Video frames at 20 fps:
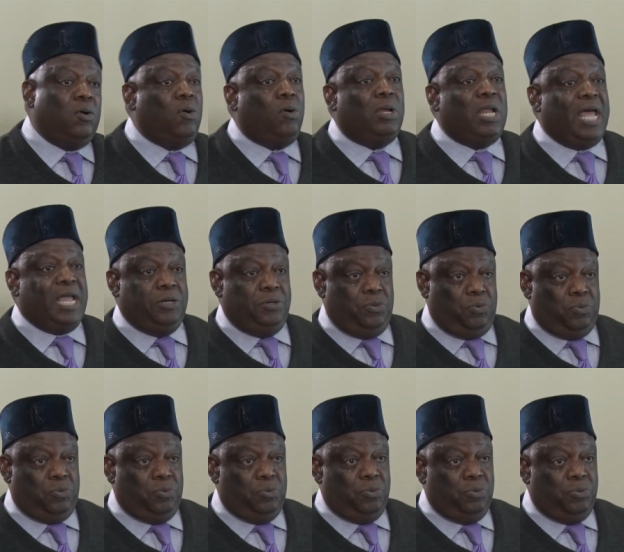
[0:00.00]
All I
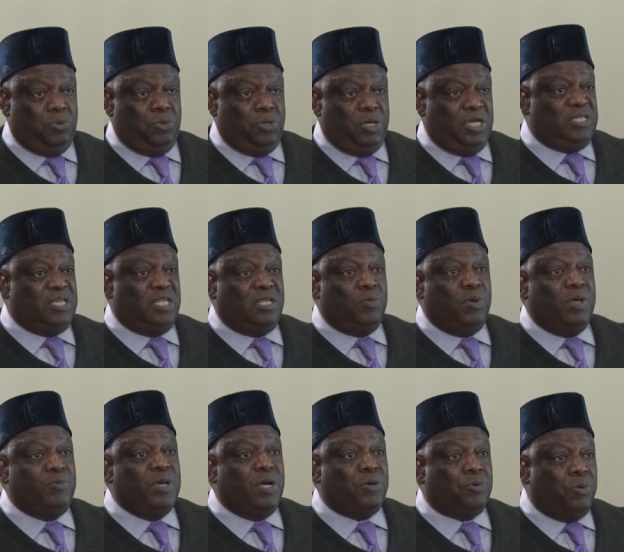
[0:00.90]
know is that the
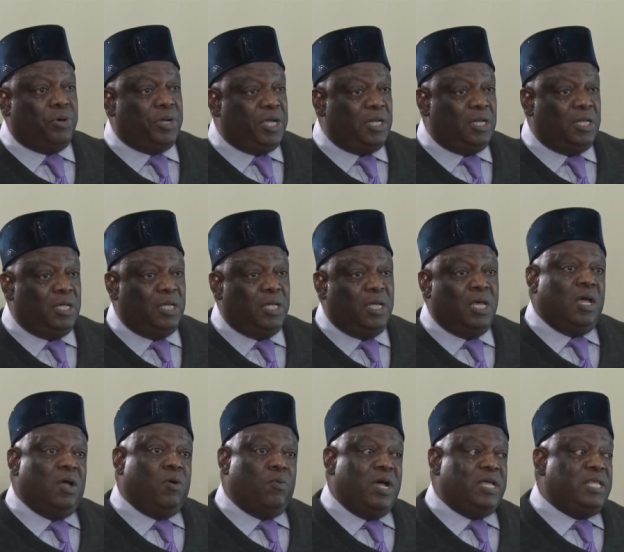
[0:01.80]
way we are going,
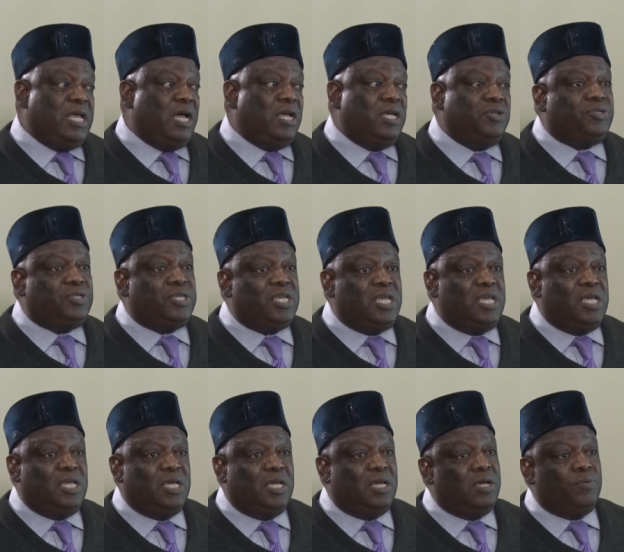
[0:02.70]
whether, you
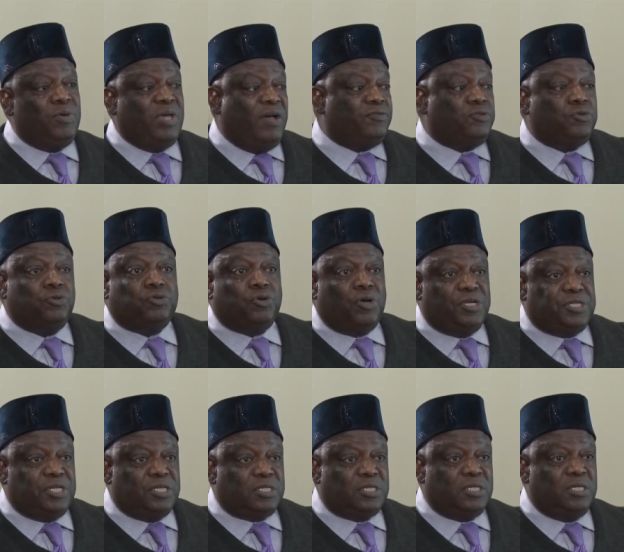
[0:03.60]
see, we have two
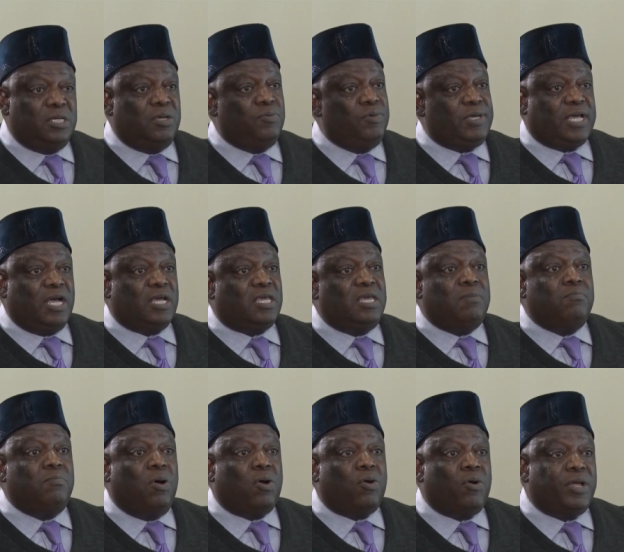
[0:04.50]
choices. We can
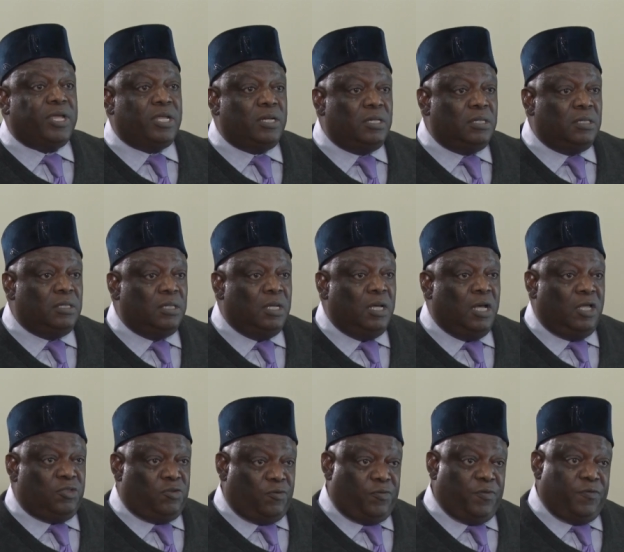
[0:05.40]
keep borrowing
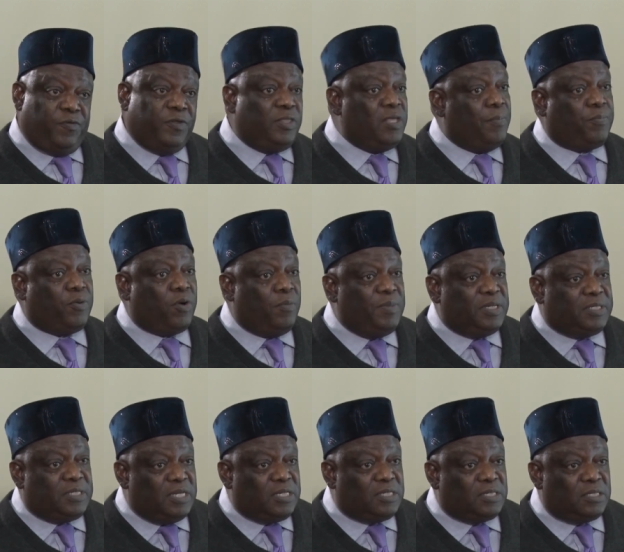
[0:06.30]
to fulfill the
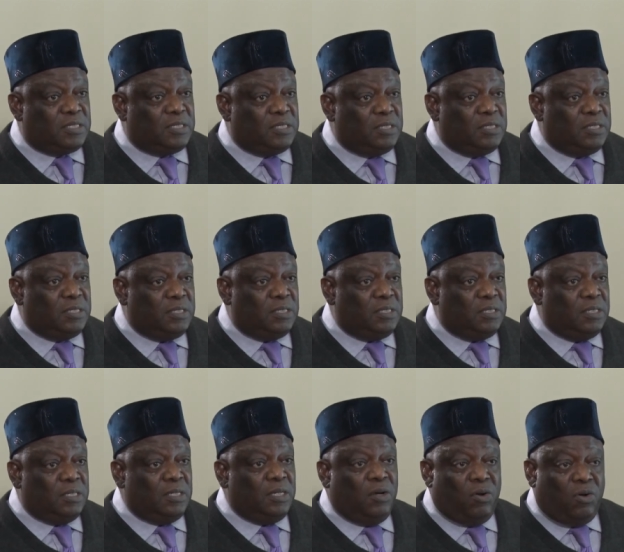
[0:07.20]
promises,
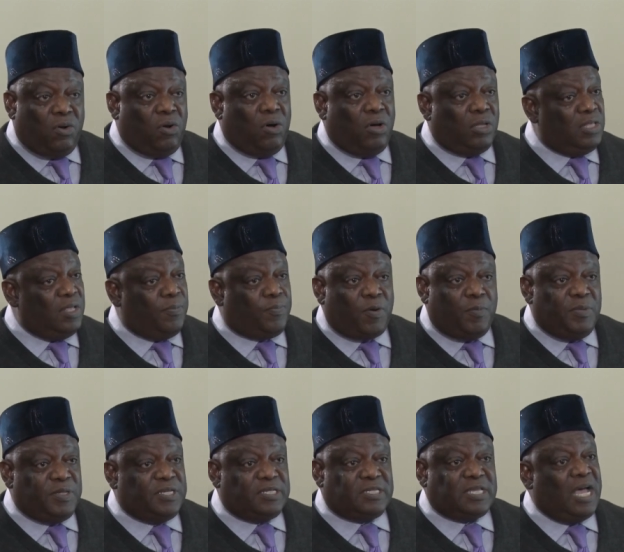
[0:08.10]
or the
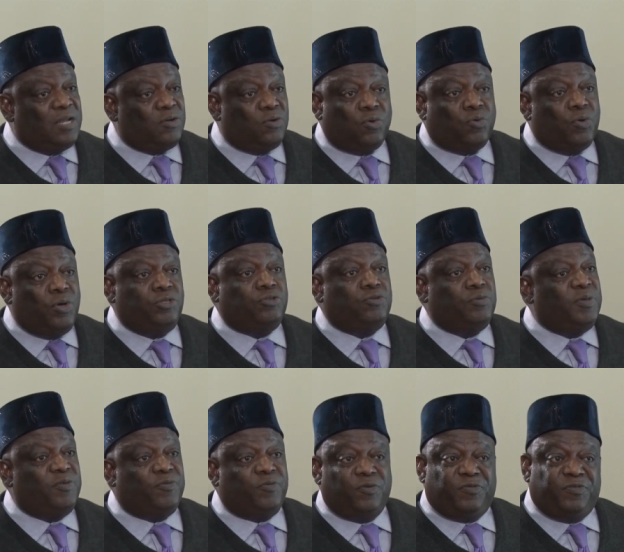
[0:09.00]
promises are not going to
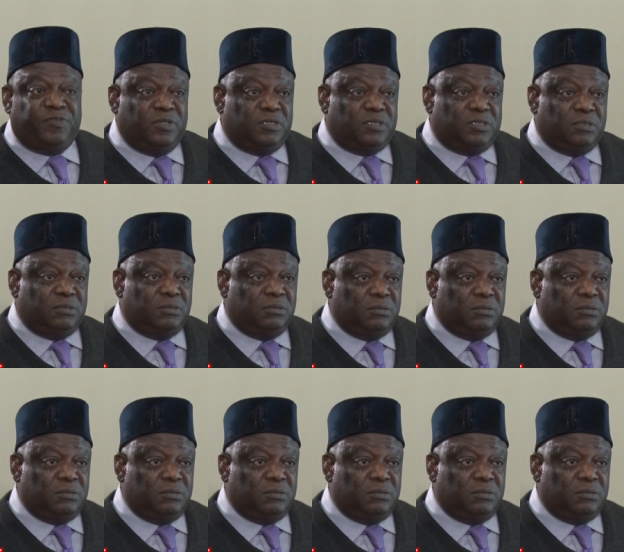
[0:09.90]
be fulfilled.